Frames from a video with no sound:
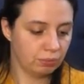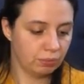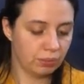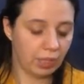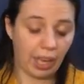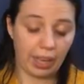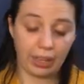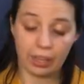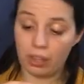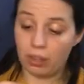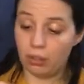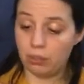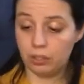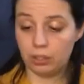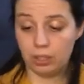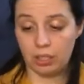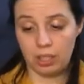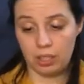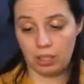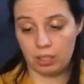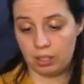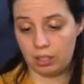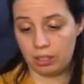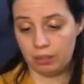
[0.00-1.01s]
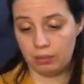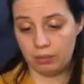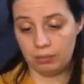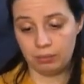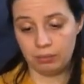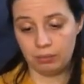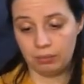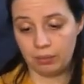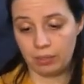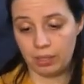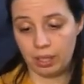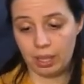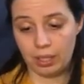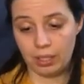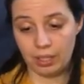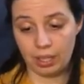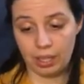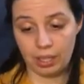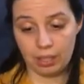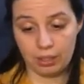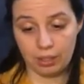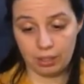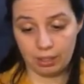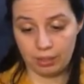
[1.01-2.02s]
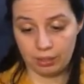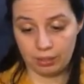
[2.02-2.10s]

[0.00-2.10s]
I counted, and yet.